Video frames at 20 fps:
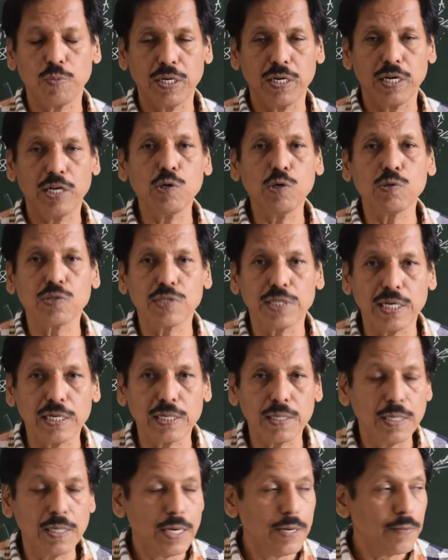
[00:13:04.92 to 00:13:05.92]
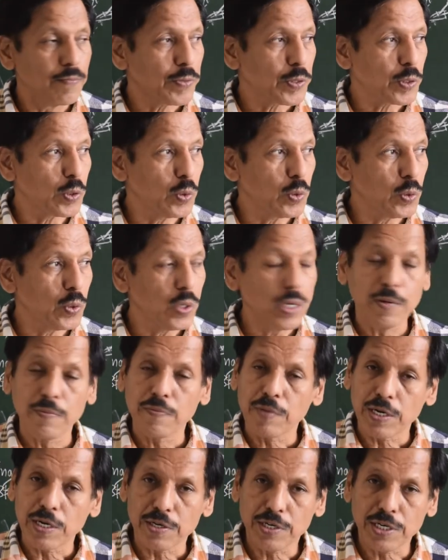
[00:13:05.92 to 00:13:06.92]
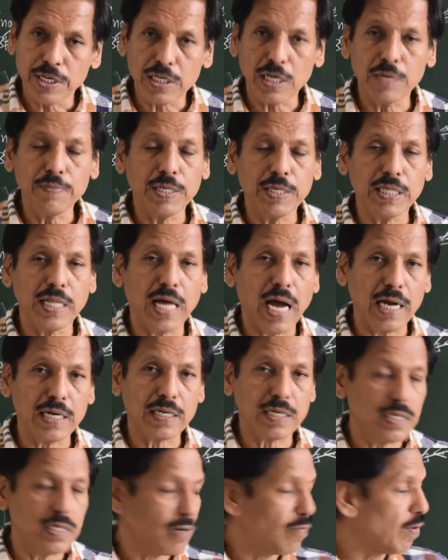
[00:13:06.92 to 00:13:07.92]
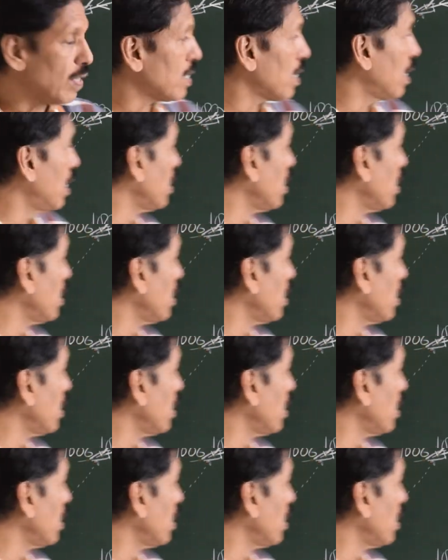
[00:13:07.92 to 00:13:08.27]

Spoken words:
reducing to determine that a vessel is